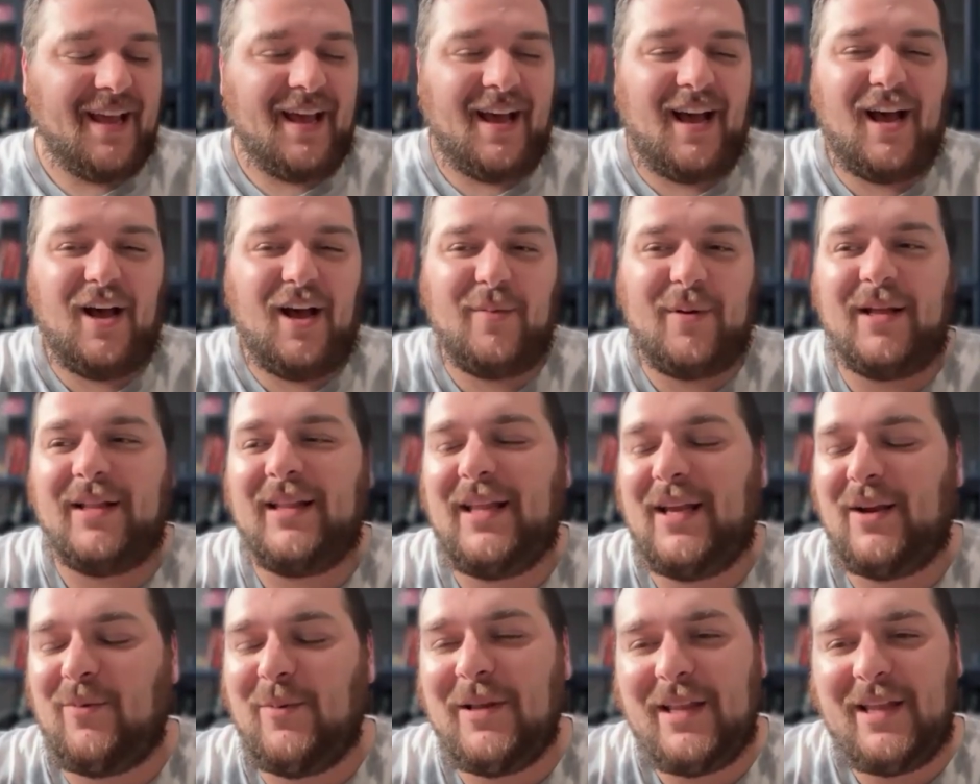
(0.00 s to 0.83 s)
And
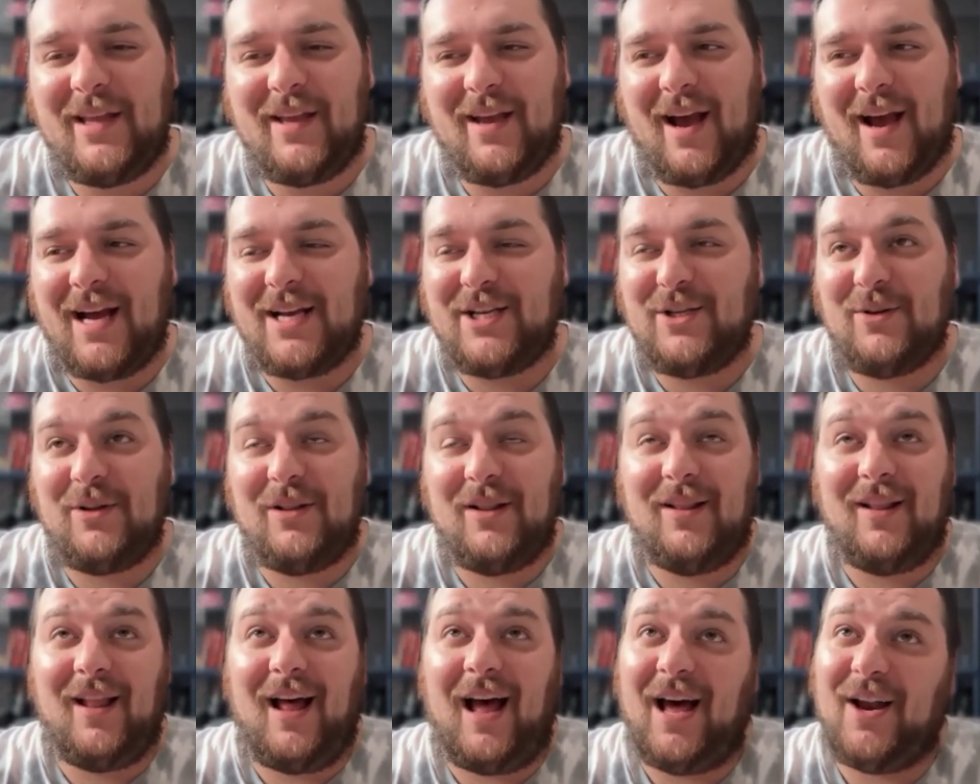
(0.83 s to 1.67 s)
like really, I do a
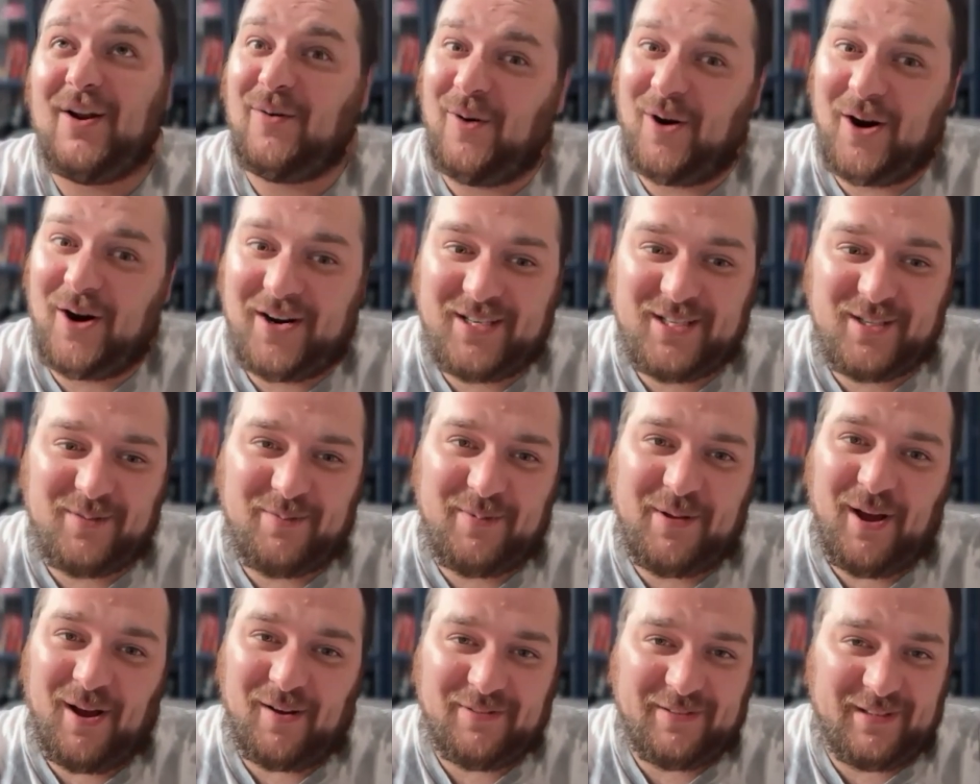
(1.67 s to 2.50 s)
lot of work to
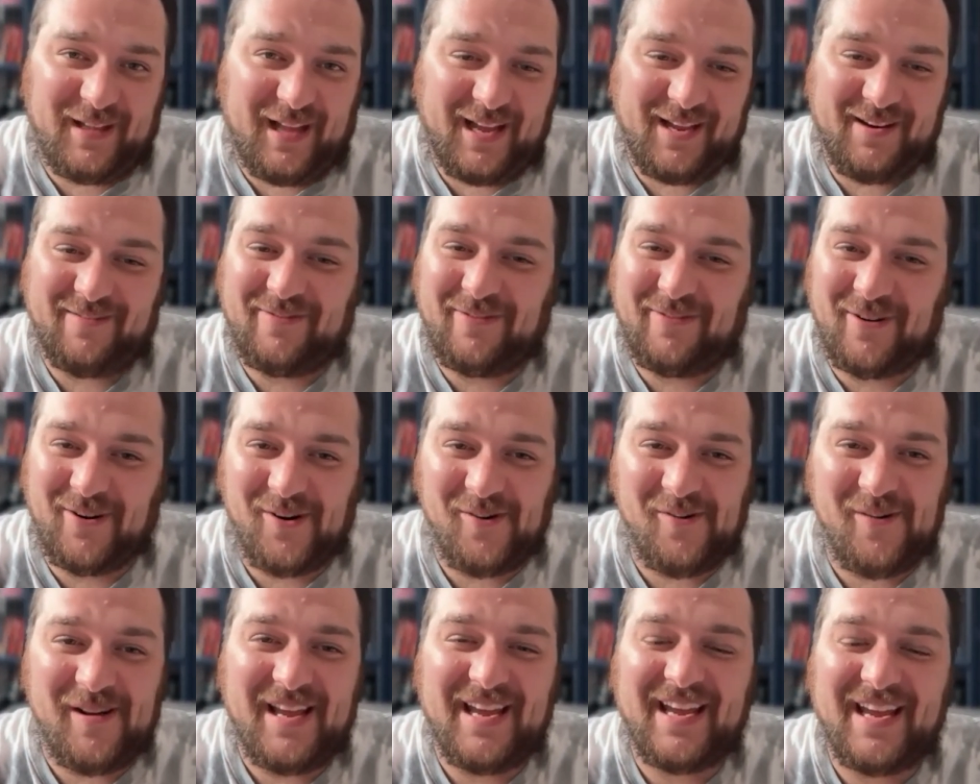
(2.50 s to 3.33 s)
be offline for
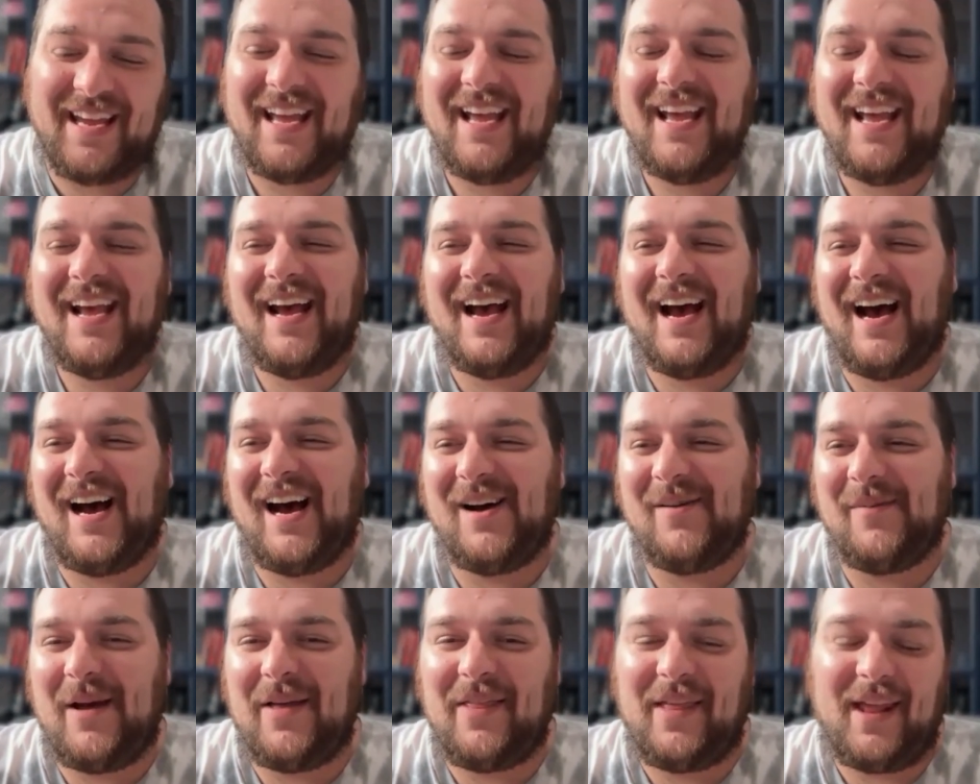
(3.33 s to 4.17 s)
a week.
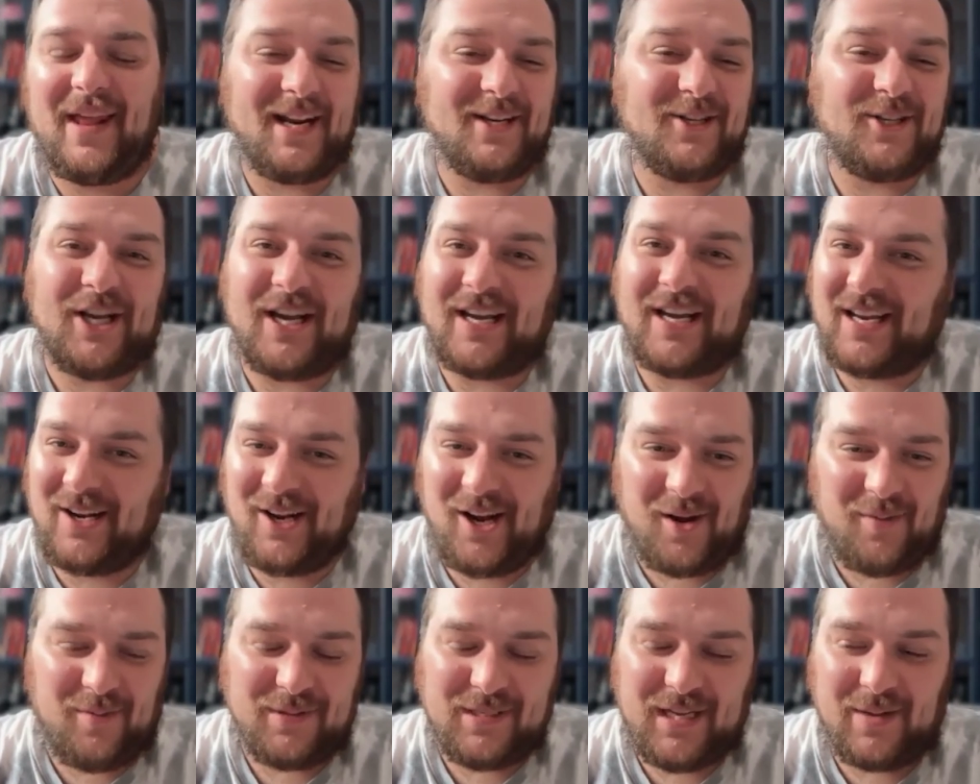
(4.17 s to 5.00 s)
And then I check in a
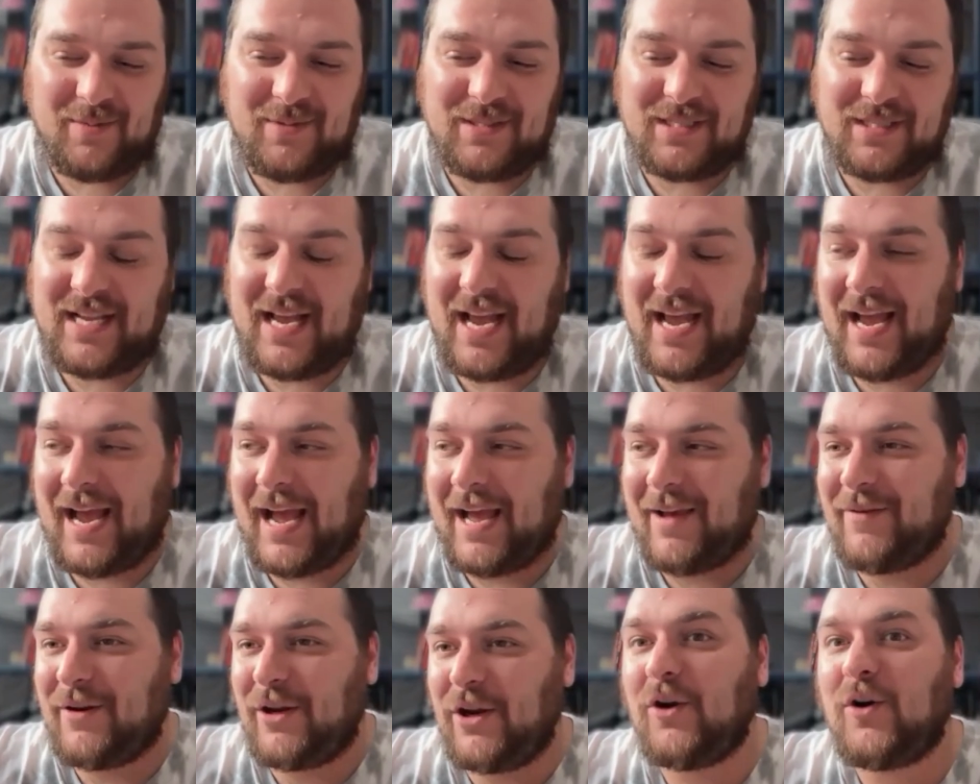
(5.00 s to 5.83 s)
couple times a day. I
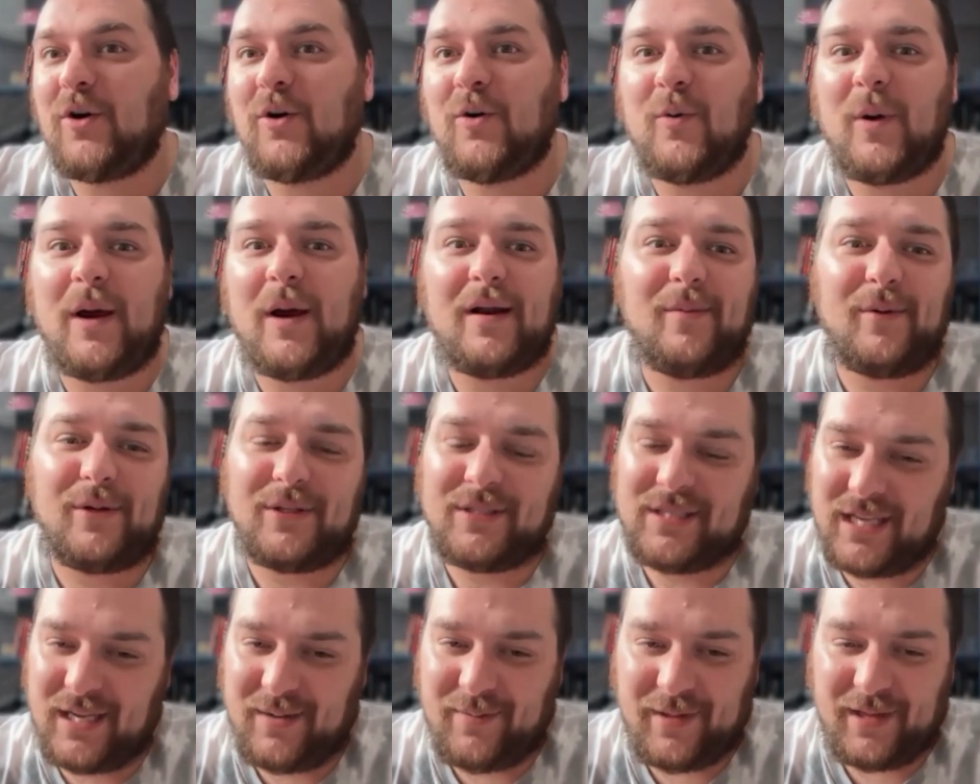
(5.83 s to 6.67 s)
have an incredible
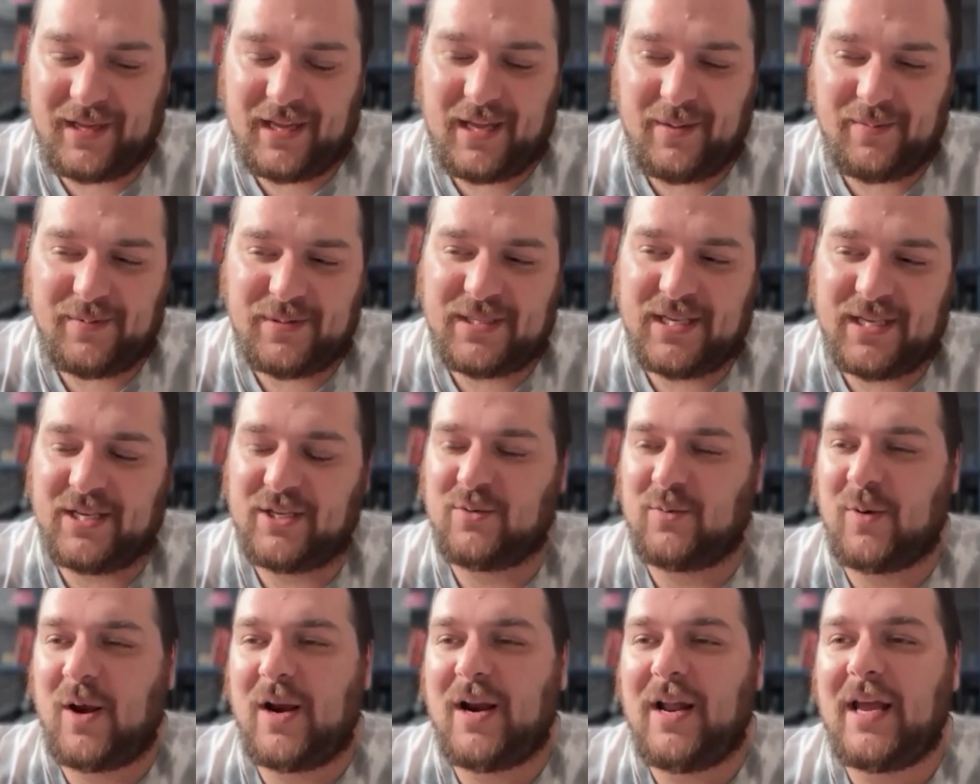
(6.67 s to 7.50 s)
team that keeps
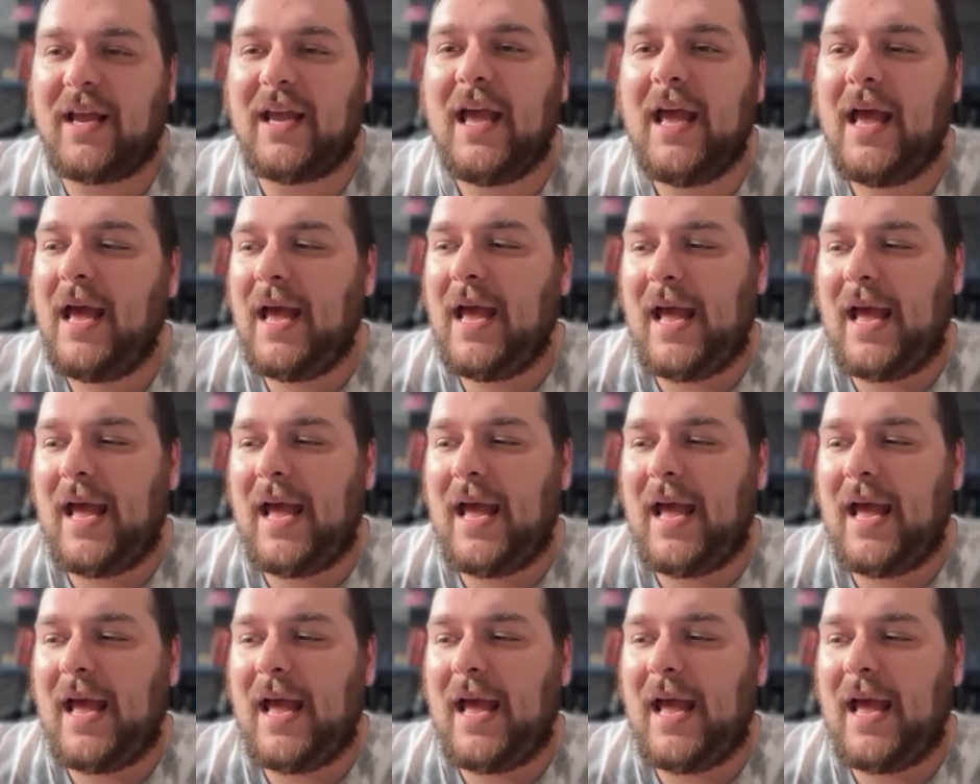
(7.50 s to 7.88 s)
things running.